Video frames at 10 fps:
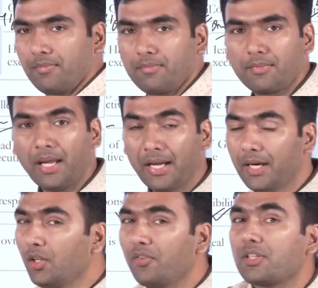The
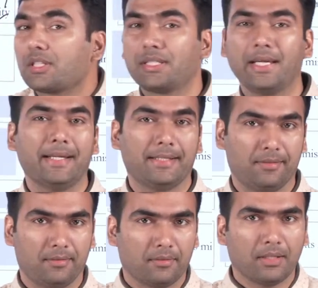head of a state,
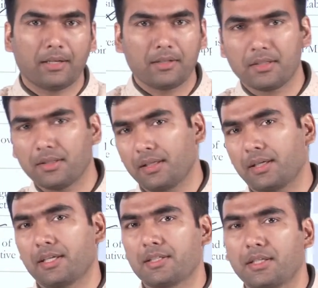that is in their
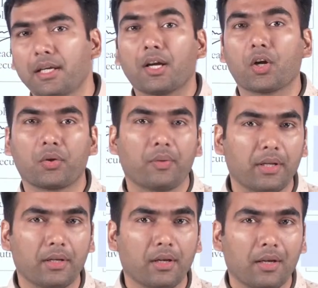case king or
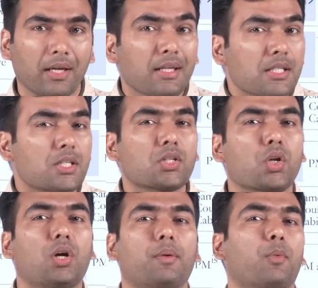queen, it is
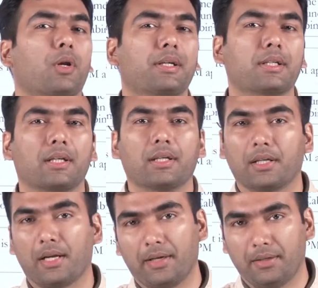not politically
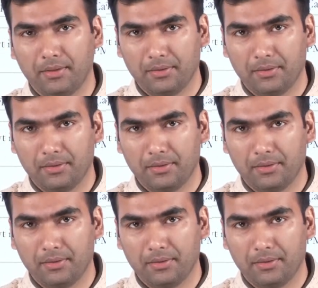aligned.